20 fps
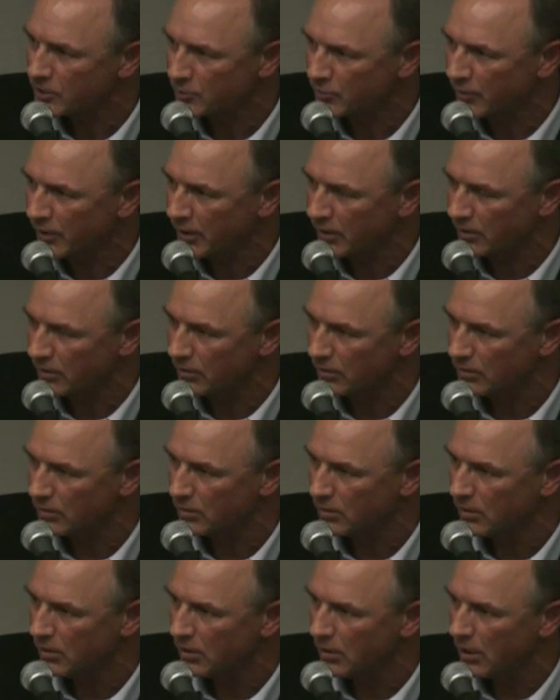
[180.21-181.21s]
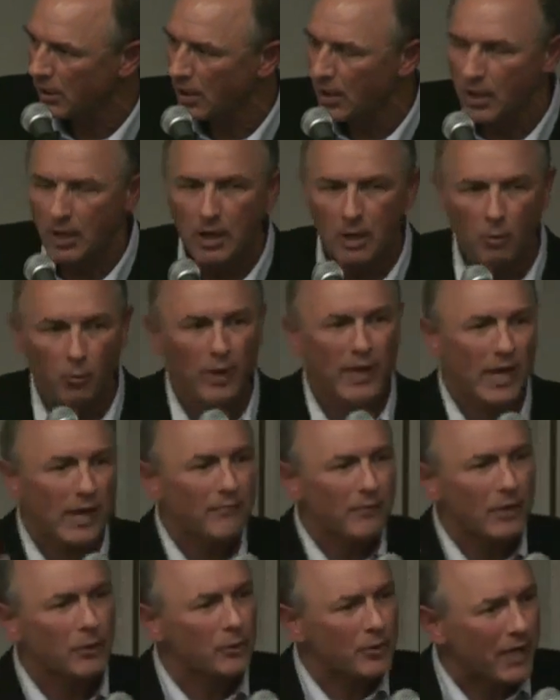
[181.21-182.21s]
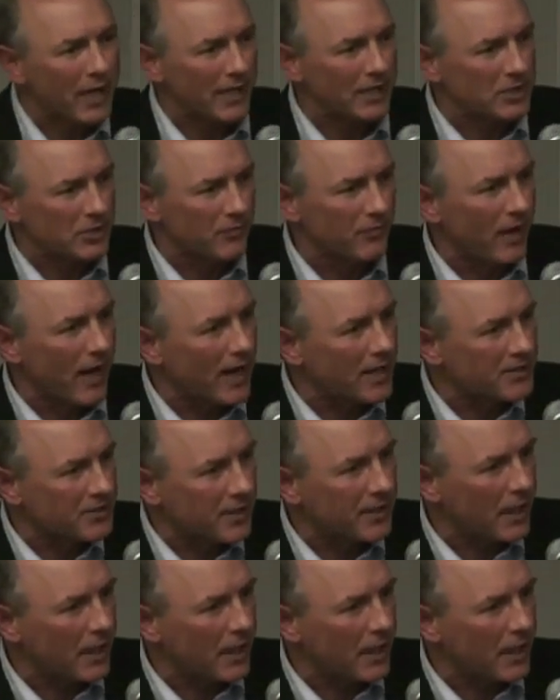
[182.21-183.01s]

it's real. We have other kinds of eyes